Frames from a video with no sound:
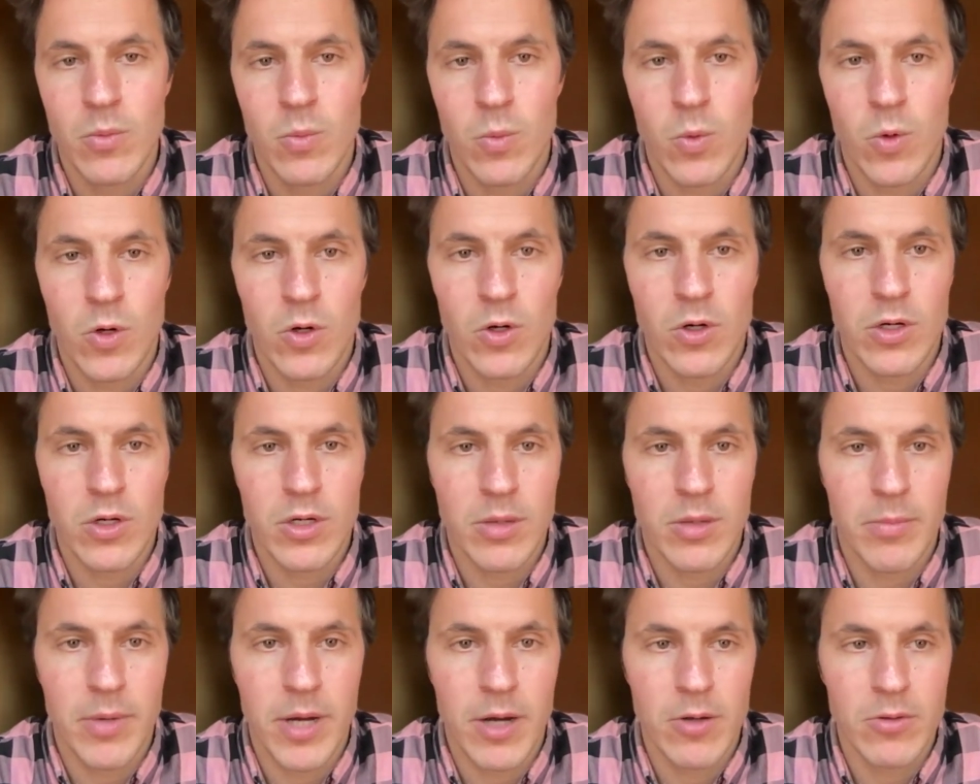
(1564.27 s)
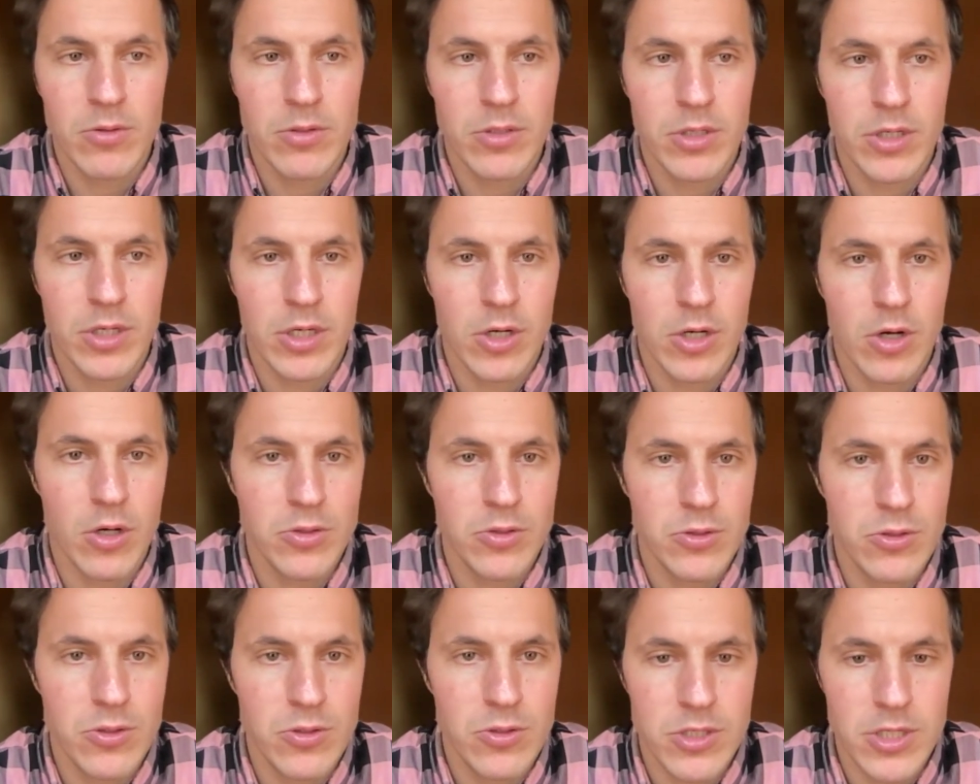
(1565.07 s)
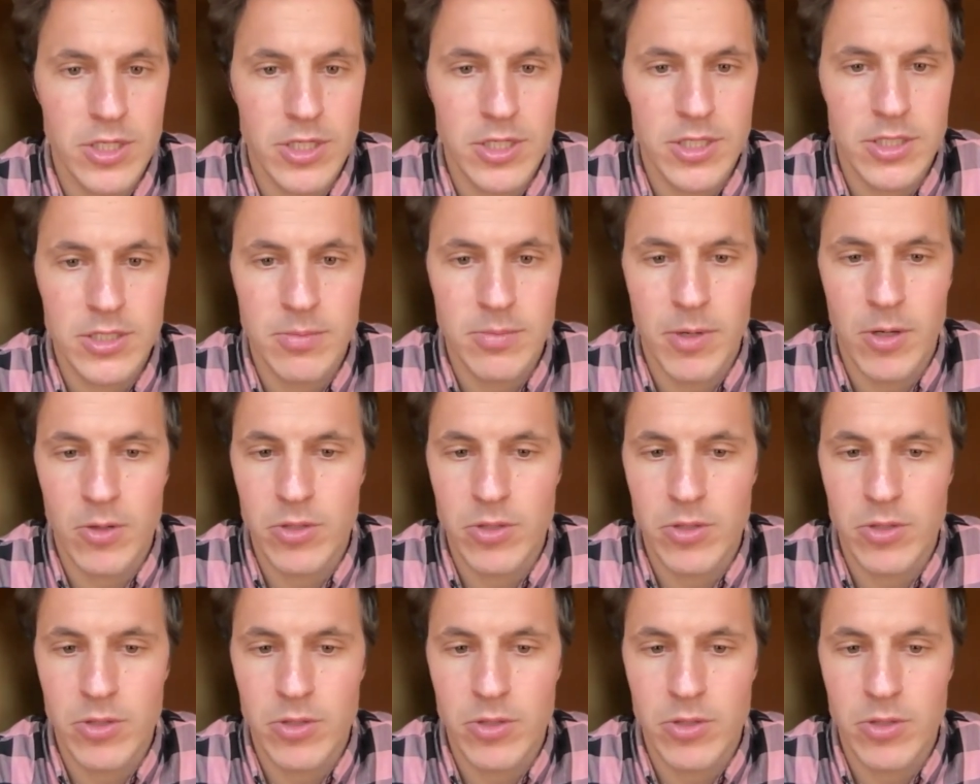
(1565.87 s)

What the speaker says: work, about consciousness,